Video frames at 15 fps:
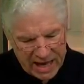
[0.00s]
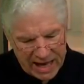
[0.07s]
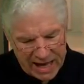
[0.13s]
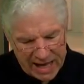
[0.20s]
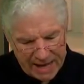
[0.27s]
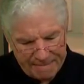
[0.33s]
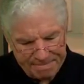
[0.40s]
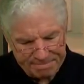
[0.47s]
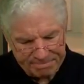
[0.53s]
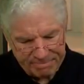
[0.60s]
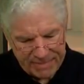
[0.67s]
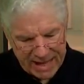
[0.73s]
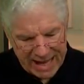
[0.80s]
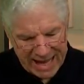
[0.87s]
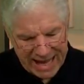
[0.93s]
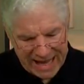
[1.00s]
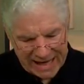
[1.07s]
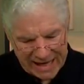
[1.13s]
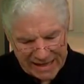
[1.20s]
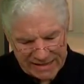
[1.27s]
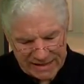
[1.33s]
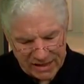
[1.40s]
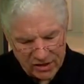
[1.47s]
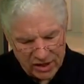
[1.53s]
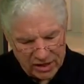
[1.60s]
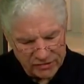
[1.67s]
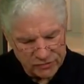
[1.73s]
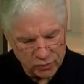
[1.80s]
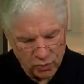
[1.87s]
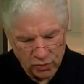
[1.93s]
um, and I tell
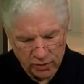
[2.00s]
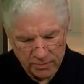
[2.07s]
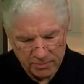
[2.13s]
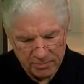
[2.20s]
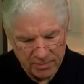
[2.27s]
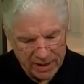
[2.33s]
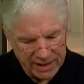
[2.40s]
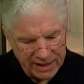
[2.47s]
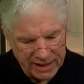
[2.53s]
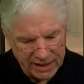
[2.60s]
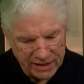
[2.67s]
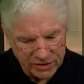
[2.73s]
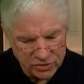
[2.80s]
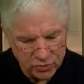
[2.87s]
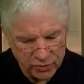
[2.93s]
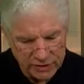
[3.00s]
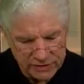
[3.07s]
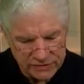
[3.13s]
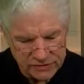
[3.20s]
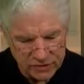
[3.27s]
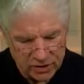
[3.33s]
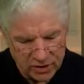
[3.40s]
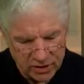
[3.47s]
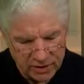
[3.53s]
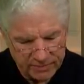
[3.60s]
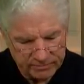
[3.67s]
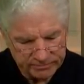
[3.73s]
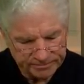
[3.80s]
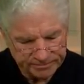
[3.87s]
how swollen my joints are,